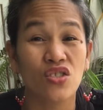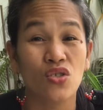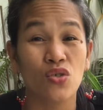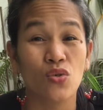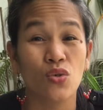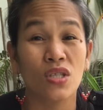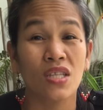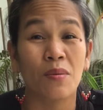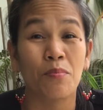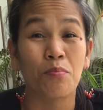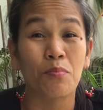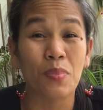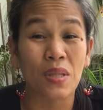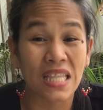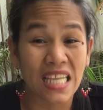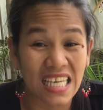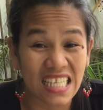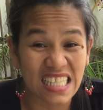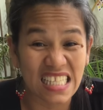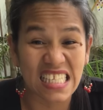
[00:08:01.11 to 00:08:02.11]
to the
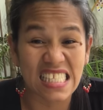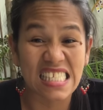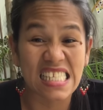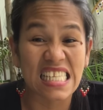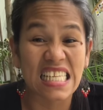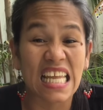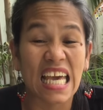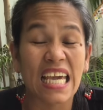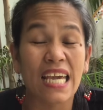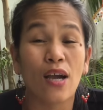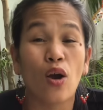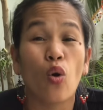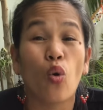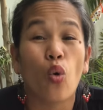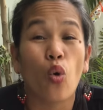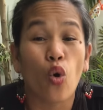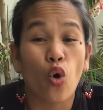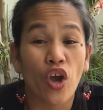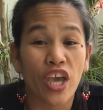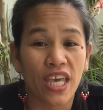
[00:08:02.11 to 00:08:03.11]
plate. It's like
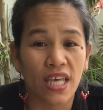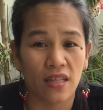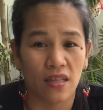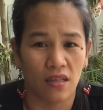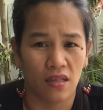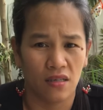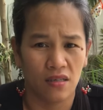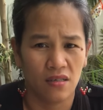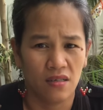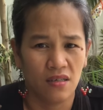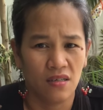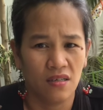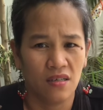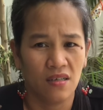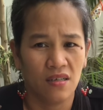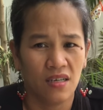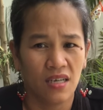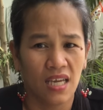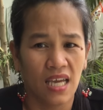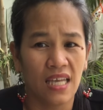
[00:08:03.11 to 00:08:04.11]
oil.
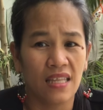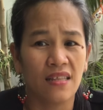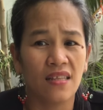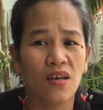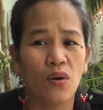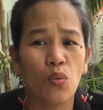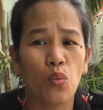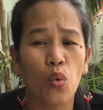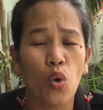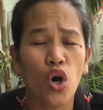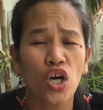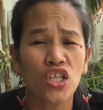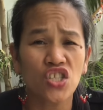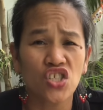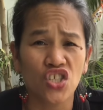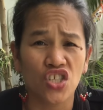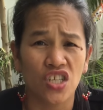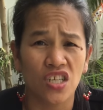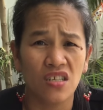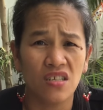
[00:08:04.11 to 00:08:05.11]
And the
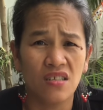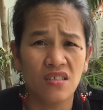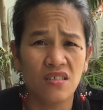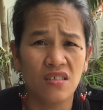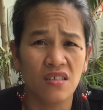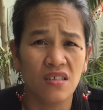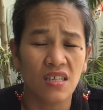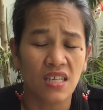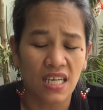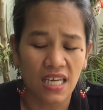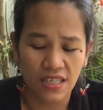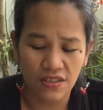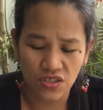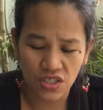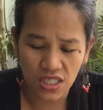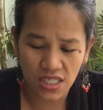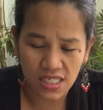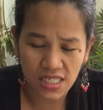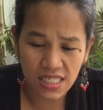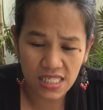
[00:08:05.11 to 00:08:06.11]
water can
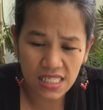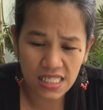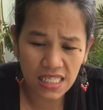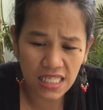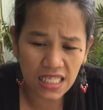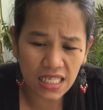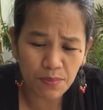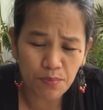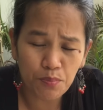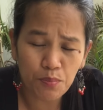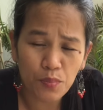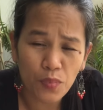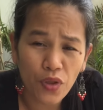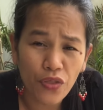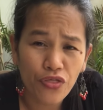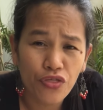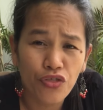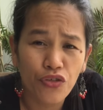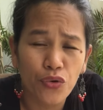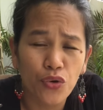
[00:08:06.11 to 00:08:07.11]
just slip
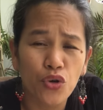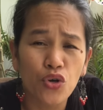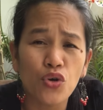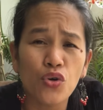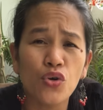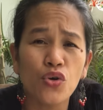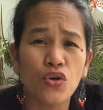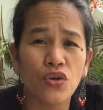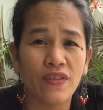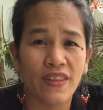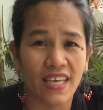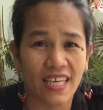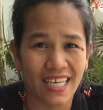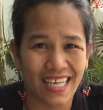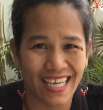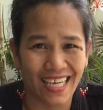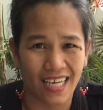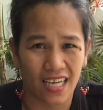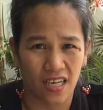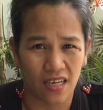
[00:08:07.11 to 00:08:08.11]
through the
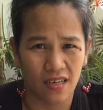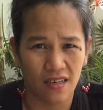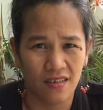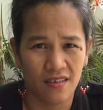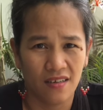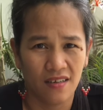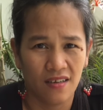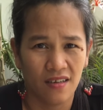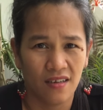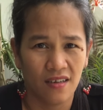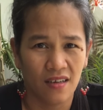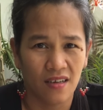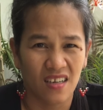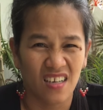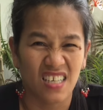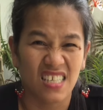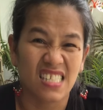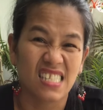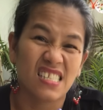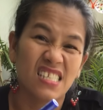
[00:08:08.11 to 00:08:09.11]
ink
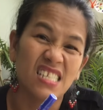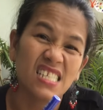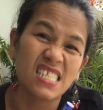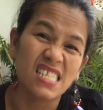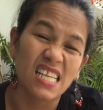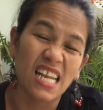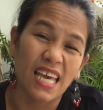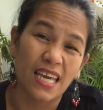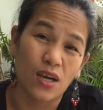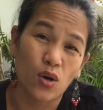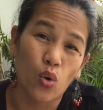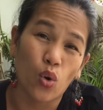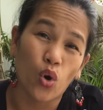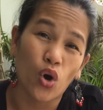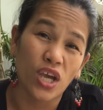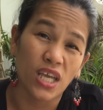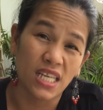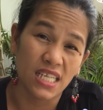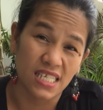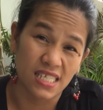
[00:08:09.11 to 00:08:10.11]
because there's like
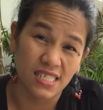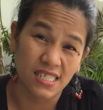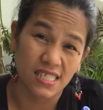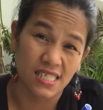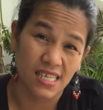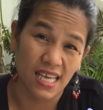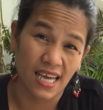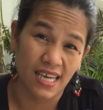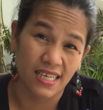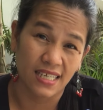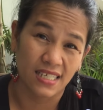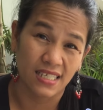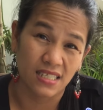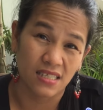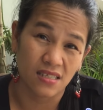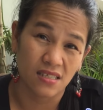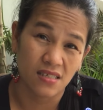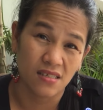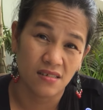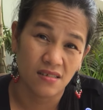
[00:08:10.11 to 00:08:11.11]
oil inside
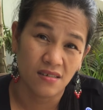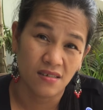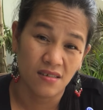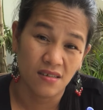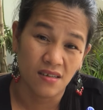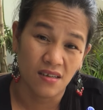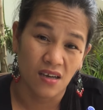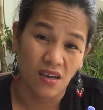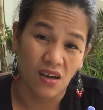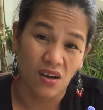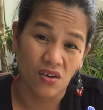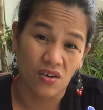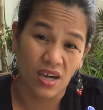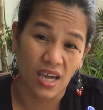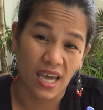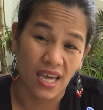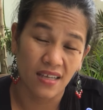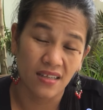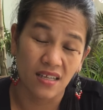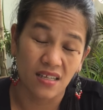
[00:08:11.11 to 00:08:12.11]
it.
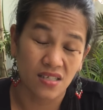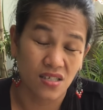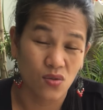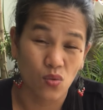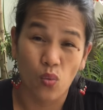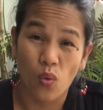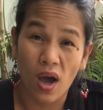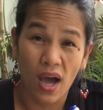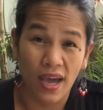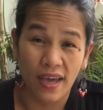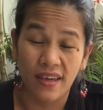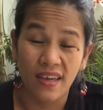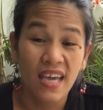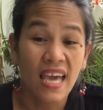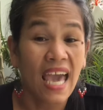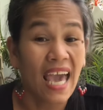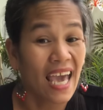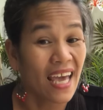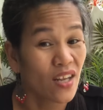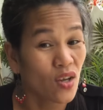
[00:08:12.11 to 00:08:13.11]
Okay, that's why.
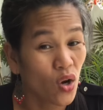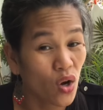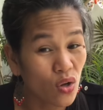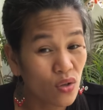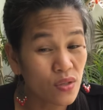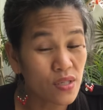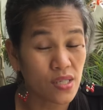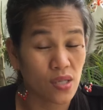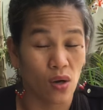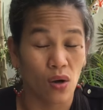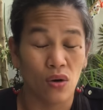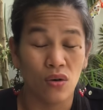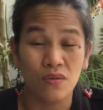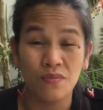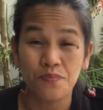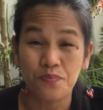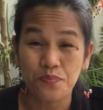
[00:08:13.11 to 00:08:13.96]
And also,